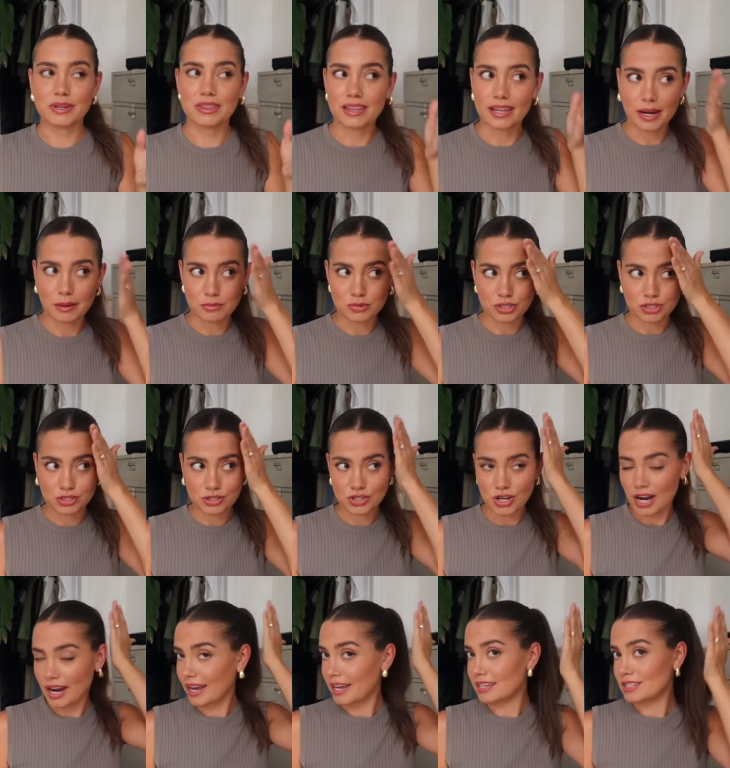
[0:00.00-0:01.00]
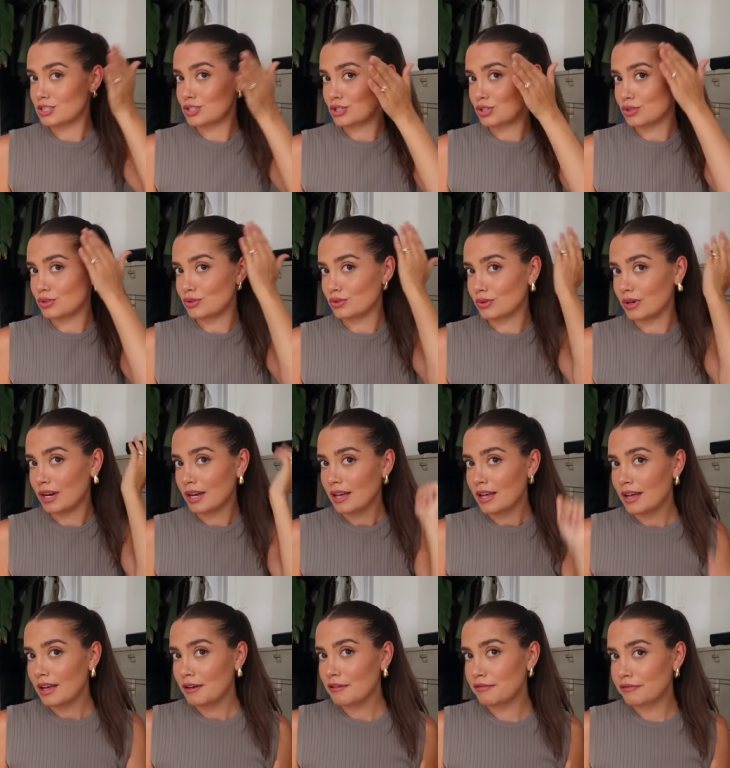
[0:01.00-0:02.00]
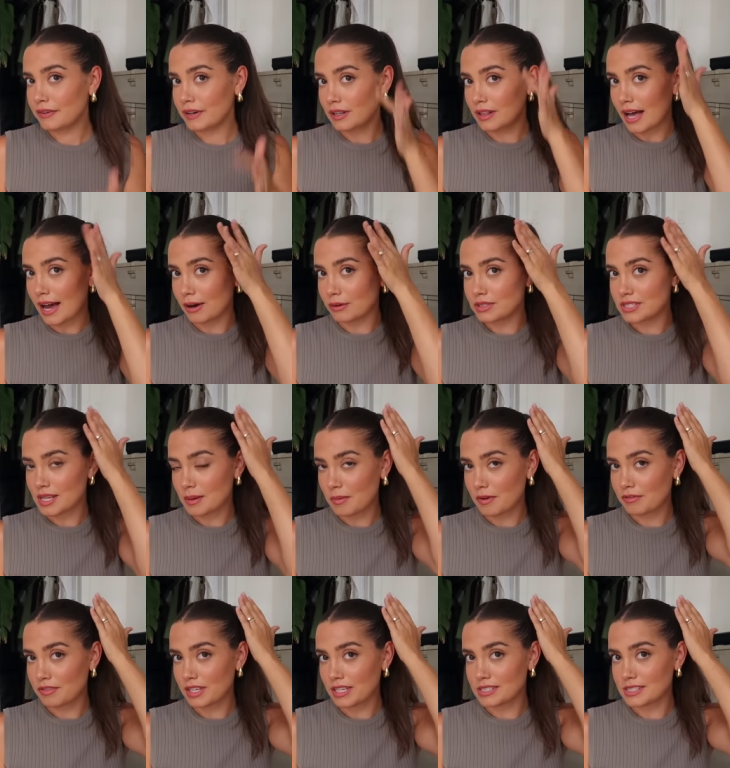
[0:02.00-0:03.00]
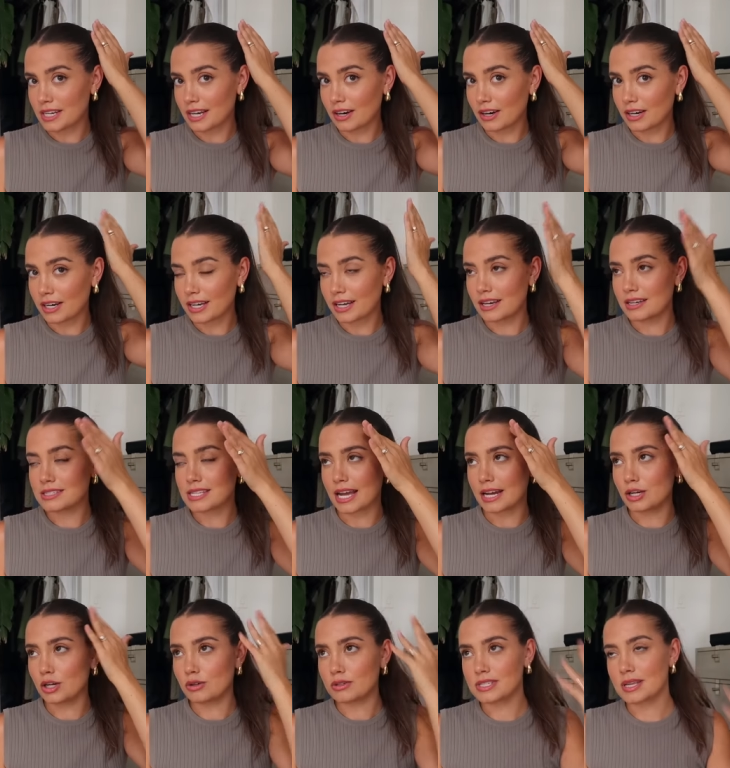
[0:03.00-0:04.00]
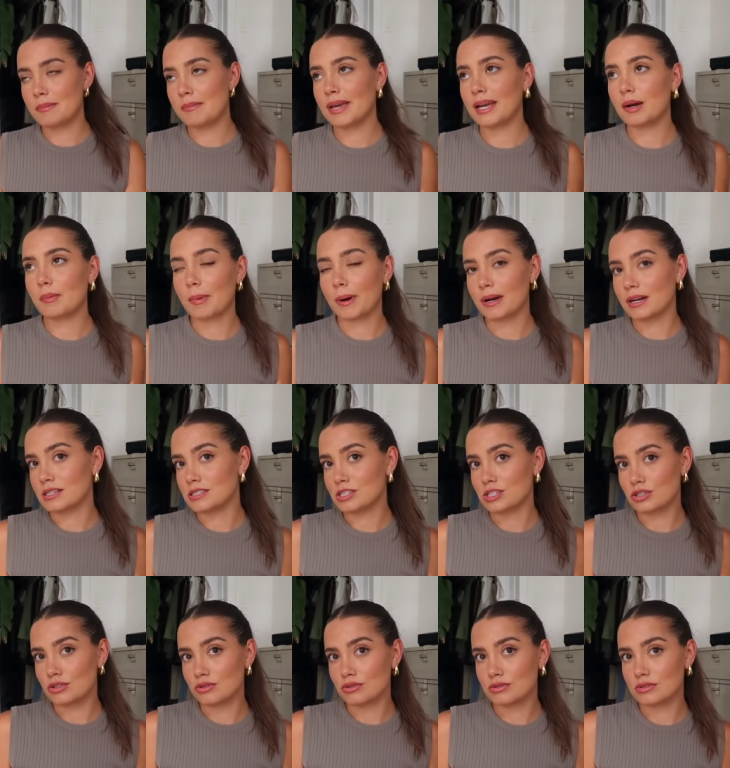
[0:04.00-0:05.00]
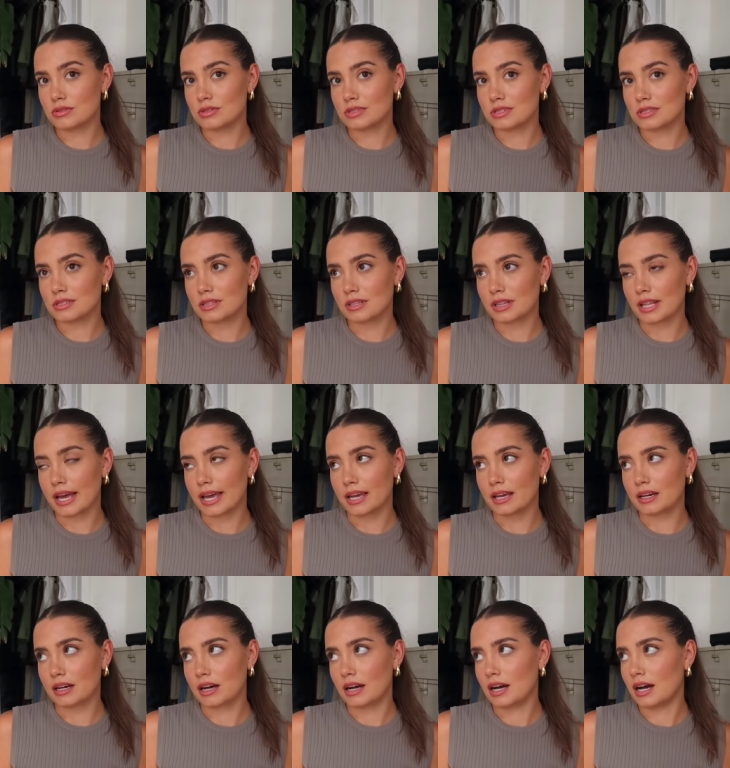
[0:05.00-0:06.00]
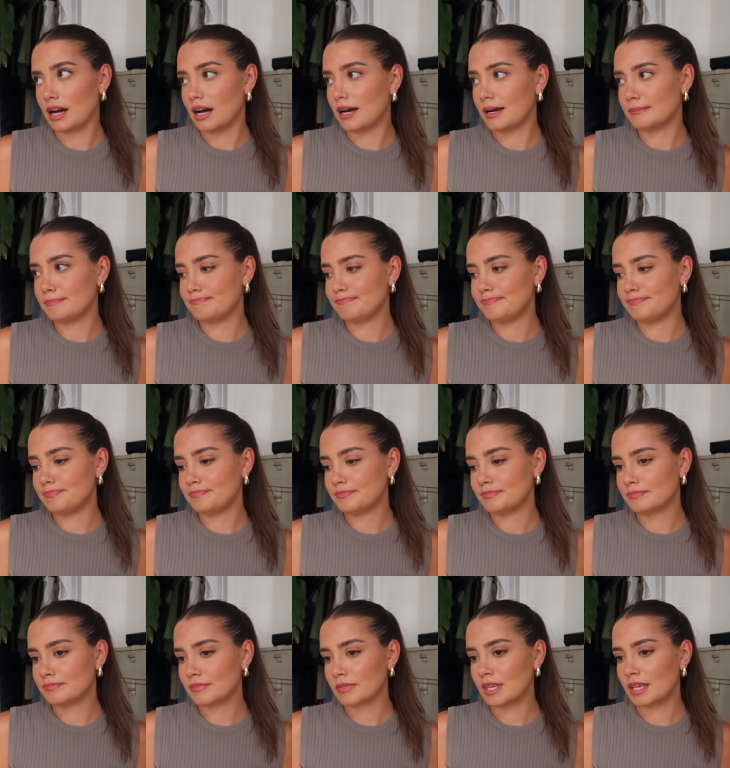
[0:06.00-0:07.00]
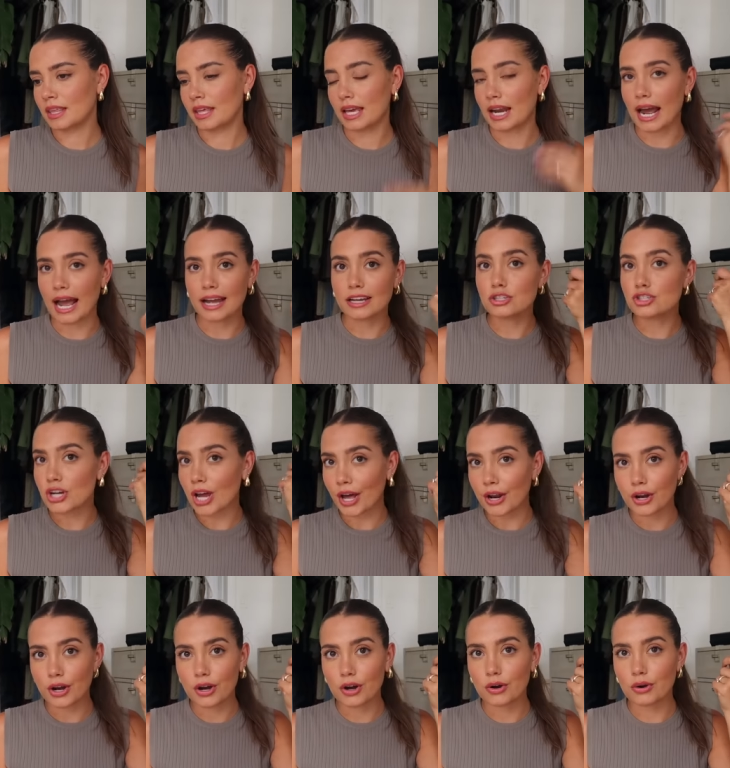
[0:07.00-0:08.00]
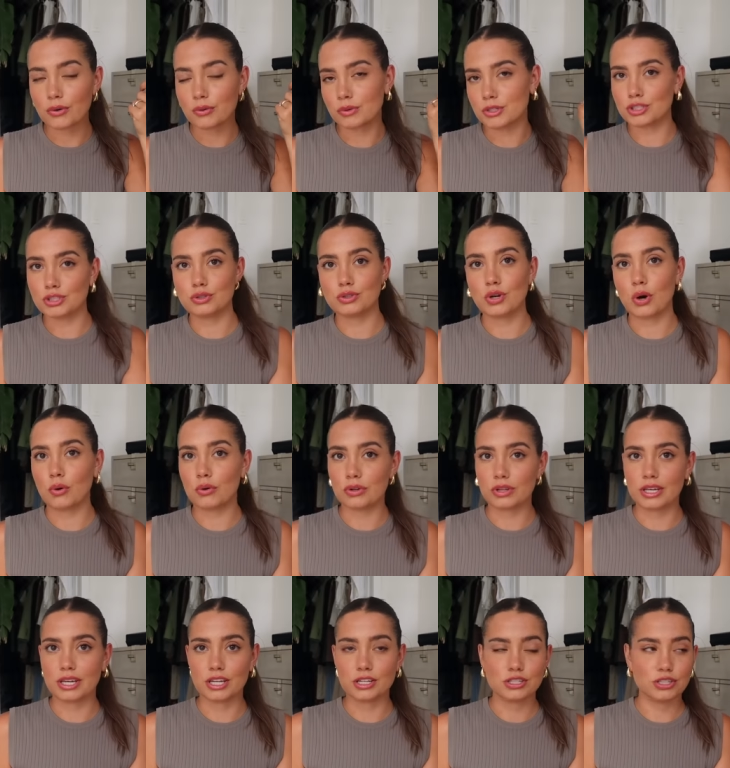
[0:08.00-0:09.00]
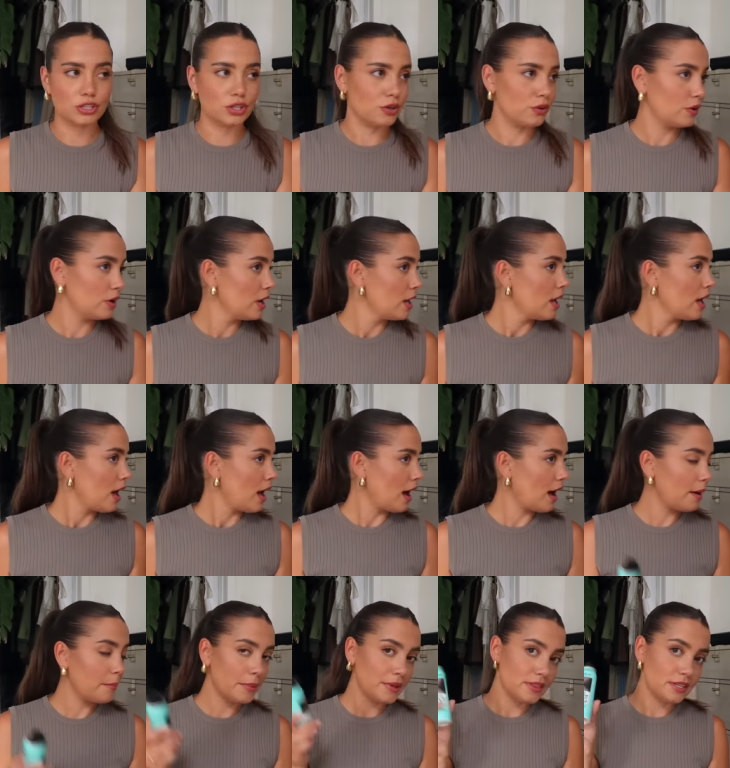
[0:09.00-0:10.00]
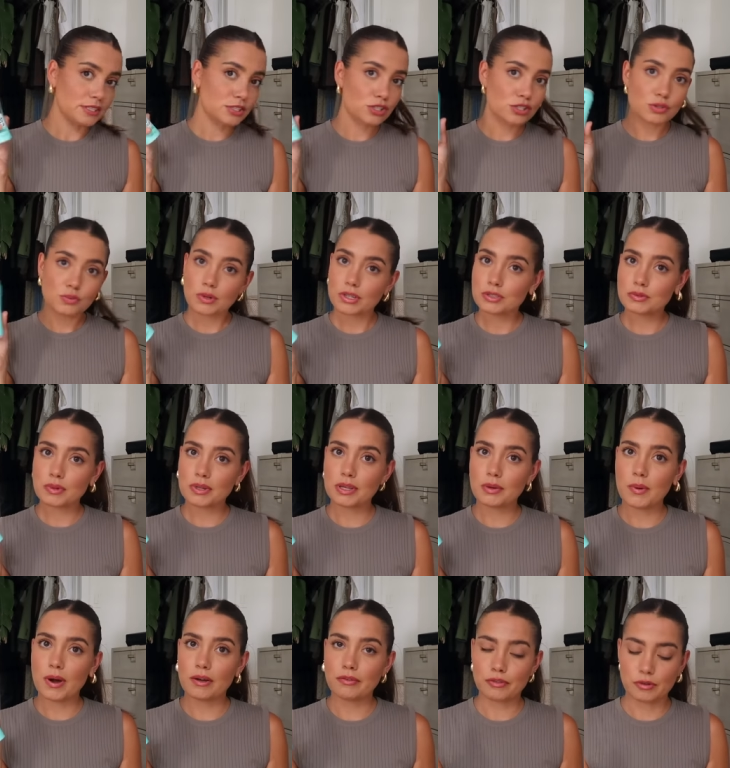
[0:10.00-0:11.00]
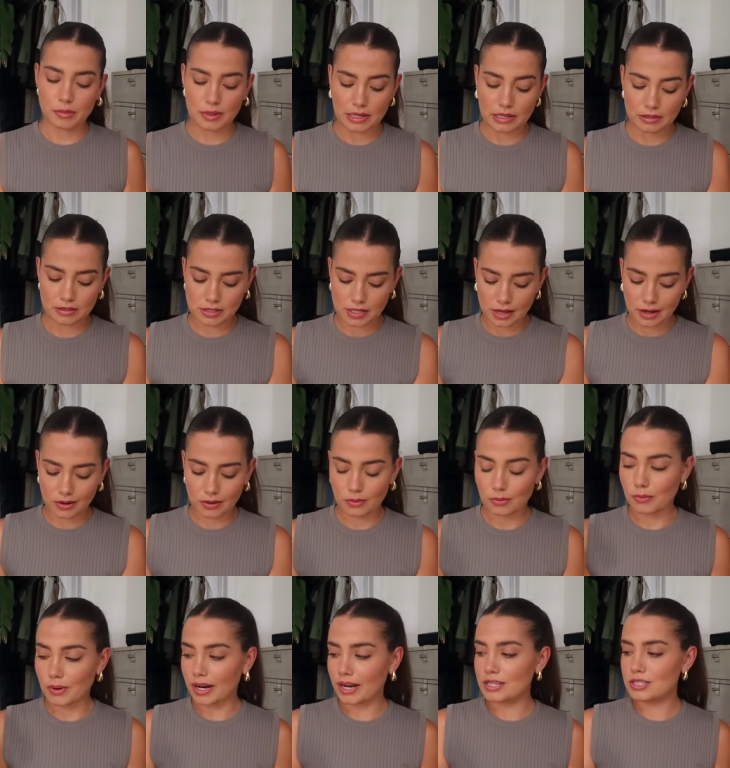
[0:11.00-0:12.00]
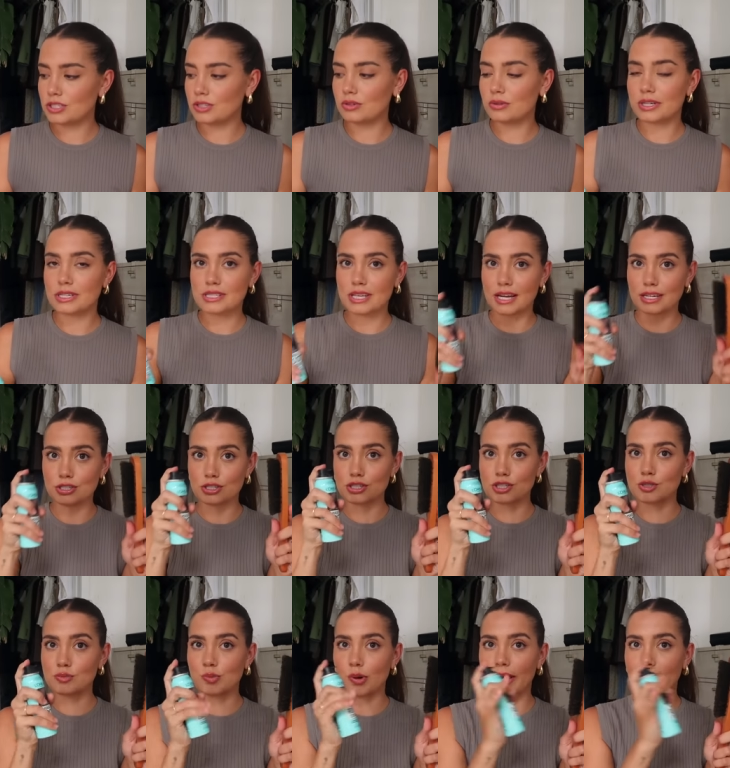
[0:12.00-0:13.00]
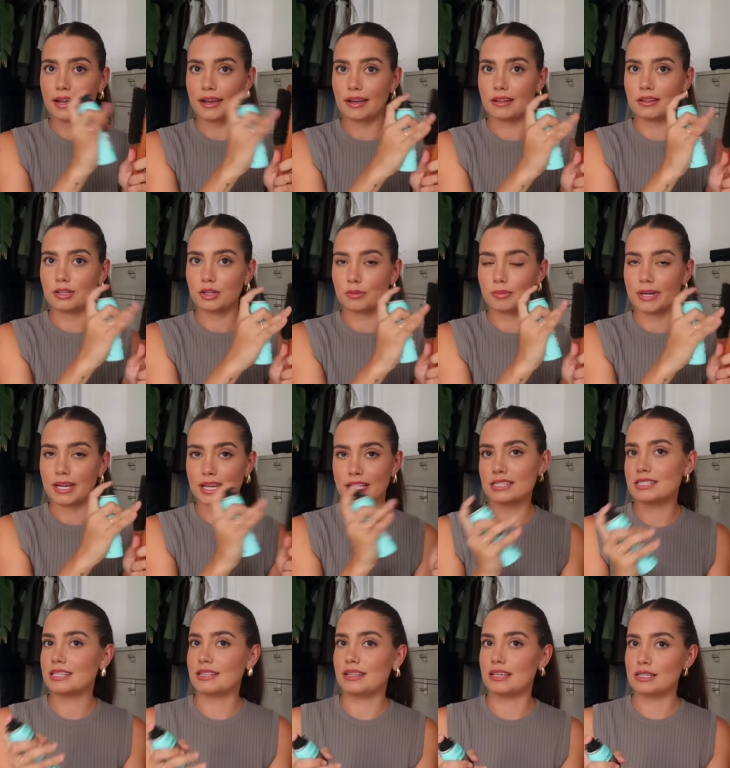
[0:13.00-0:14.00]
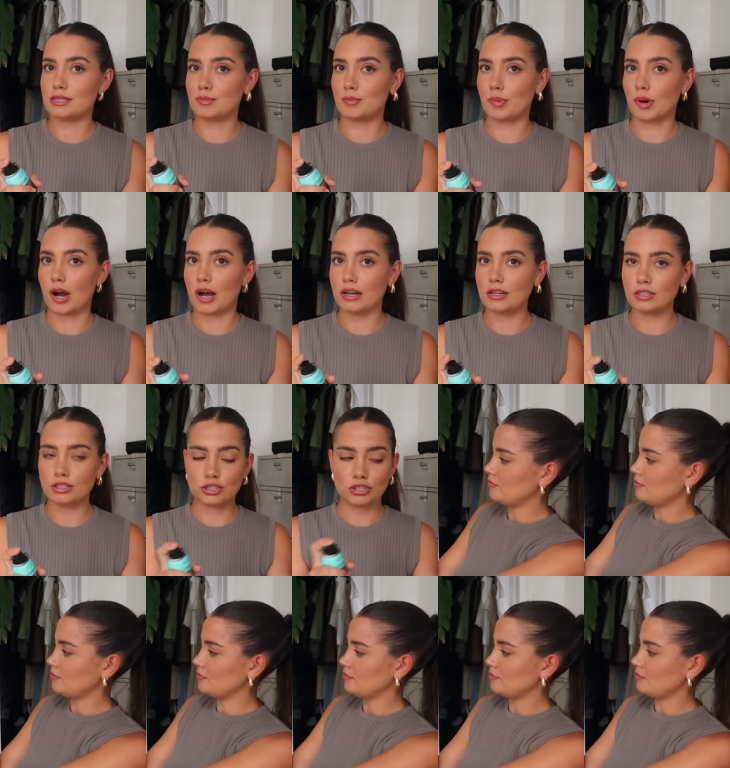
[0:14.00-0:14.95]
with it, I'm just trying to fill out some of these areas. I know some makeup artists use like um, like an eyeshadow, which you totally can do, um, but this just works really well for me. So what I do is I just spray a little bit into this brush